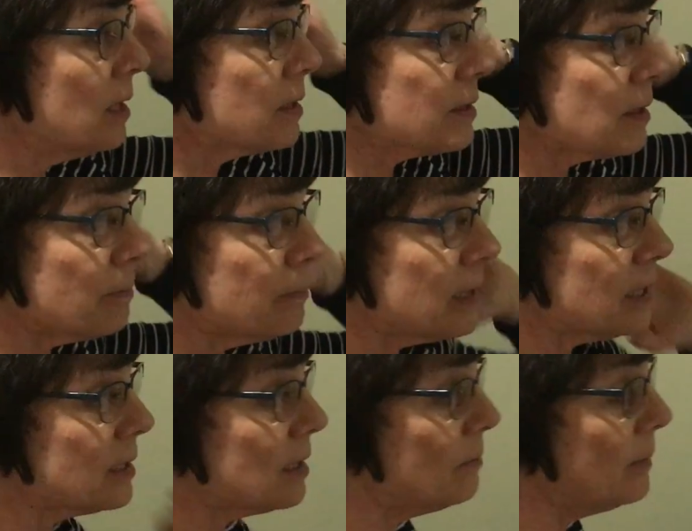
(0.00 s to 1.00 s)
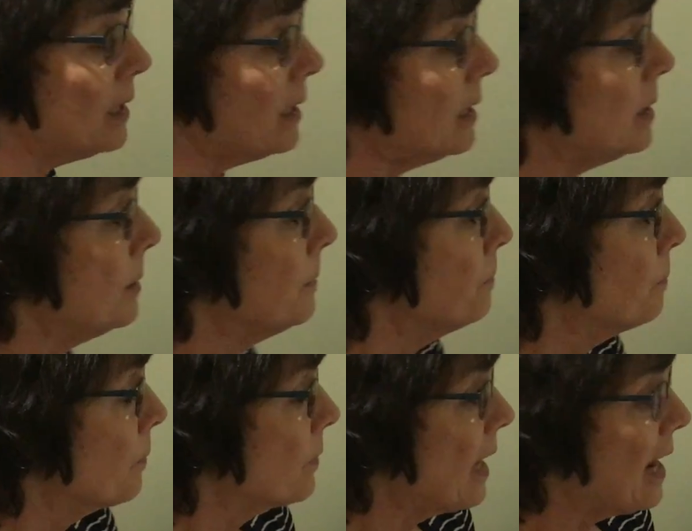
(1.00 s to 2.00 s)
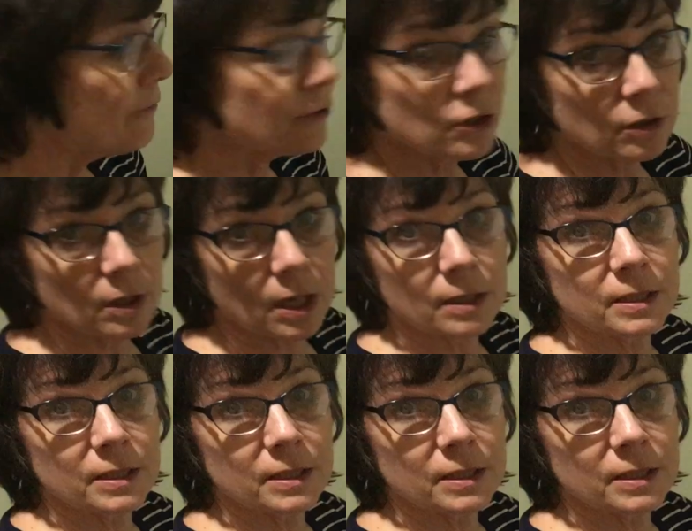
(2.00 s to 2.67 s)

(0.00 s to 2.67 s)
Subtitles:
submit to me after